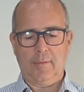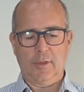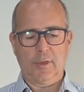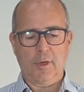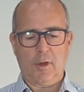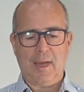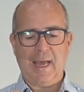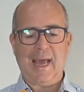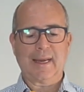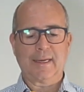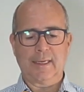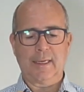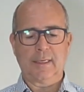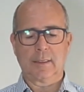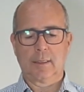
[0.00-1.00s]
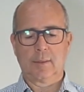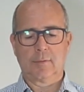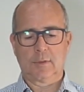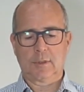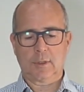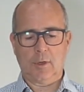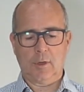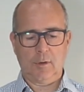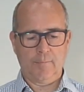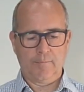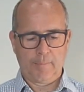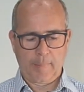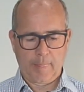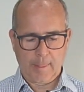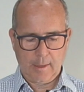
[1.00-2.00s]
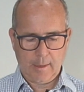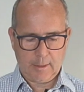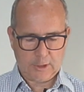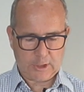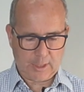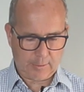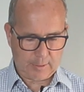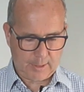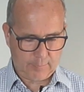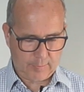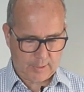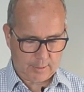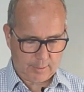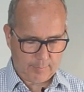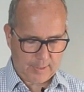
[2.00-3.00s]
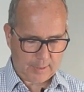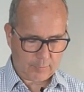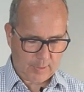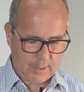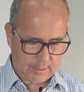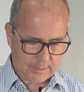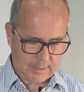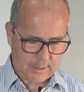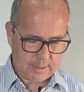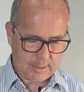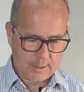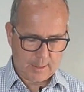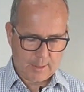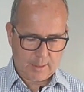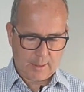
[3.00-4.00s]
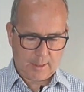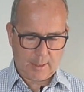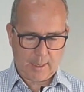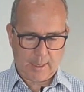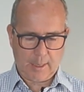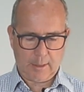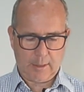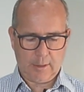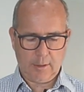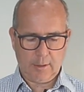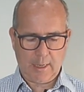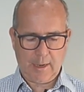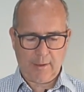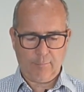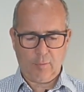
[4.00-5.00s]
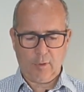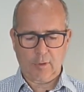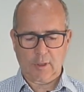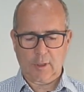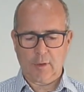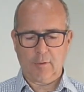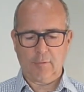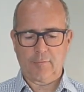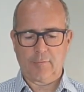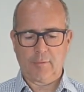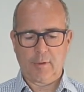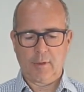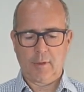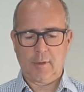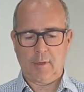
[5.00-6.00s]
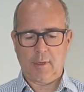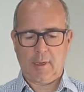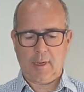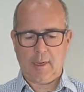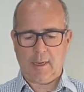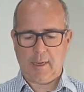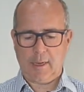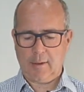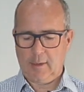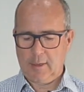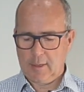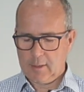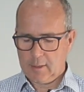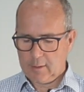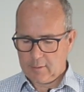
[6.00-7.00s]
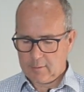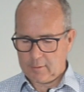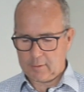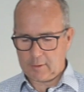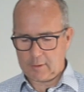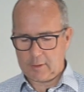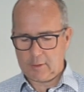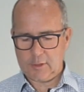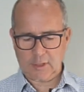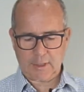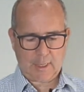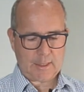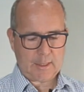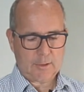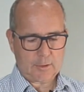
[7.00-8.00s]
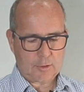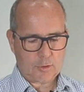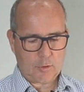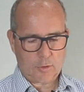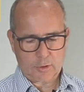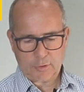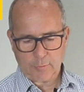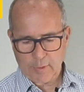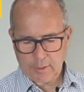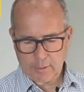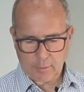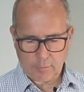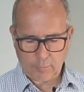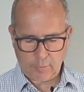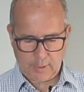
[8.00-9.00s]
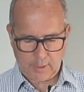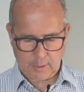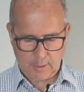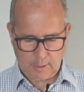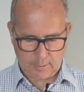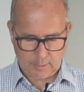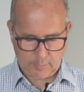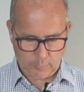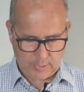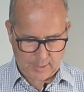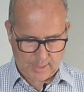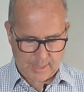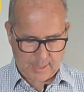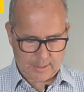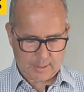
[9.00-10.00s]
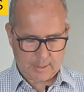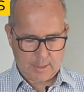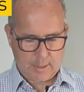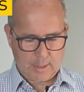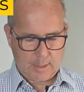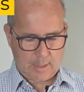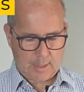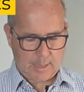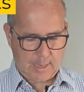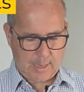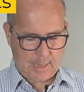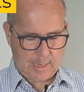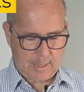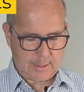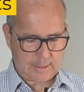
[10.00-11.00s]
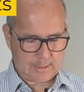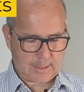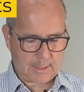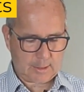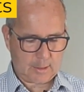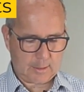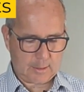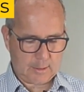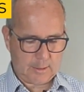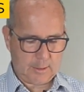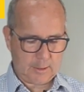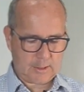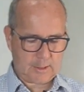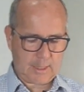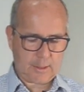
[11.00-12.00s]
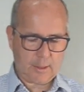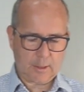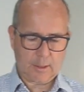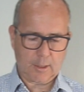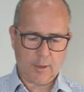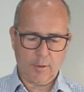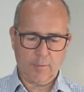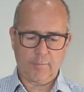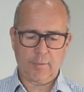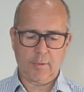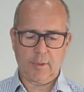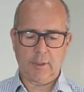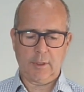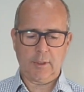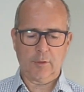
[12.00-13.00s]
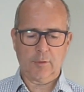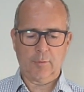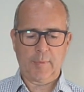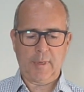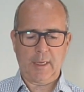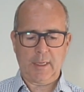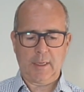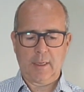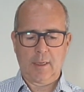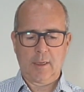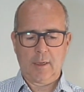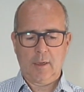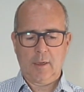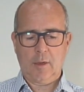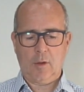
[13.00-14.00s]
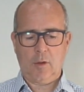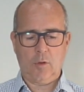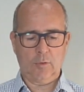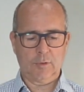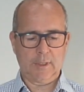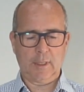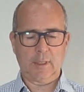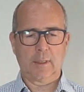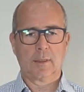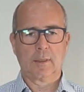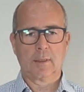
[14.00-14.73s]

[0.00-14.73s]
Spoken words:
not handed. So generally when you're MIG welding, you'll have one glove that you're steadying a torch with or running along the plate, and your second glove you'll be holding